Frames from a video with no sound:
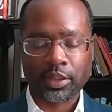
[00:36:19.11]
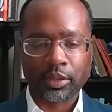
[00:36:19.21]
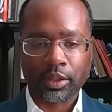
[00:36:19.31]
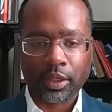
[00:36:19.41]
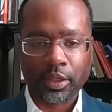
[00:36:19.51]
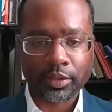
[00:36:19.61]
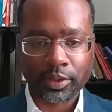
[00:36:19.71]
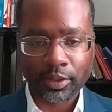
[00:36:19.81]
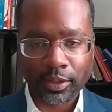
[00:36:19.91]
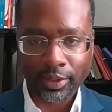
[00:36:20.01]
to the arts
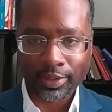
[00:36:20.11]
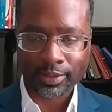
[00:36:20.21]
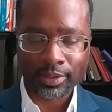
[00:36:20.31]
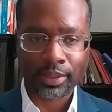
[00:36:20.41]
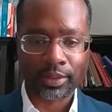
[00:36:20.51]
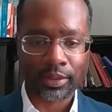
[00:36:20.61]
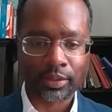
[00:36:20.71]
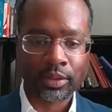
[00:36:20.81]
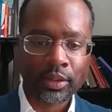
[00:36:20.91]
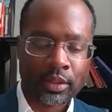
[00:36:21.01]
and the aesthetics
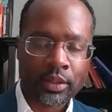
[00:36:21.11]
and